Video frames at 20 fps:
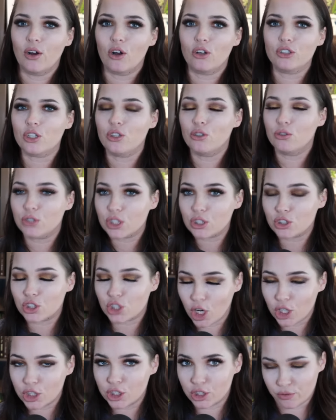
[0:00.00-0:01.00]
Also, you still
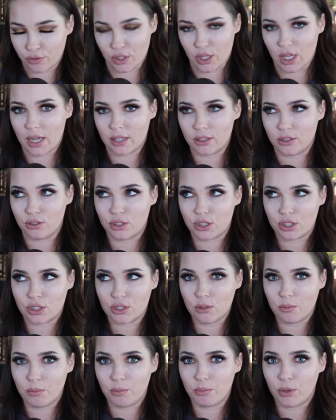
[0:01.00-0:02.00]
charged for that. You
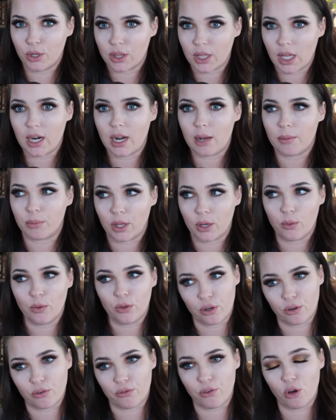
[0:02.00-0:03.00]
still put that up like
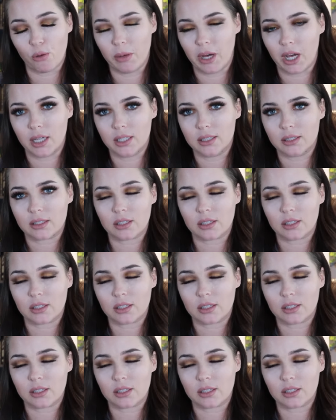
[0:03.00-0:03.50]
with your full butt.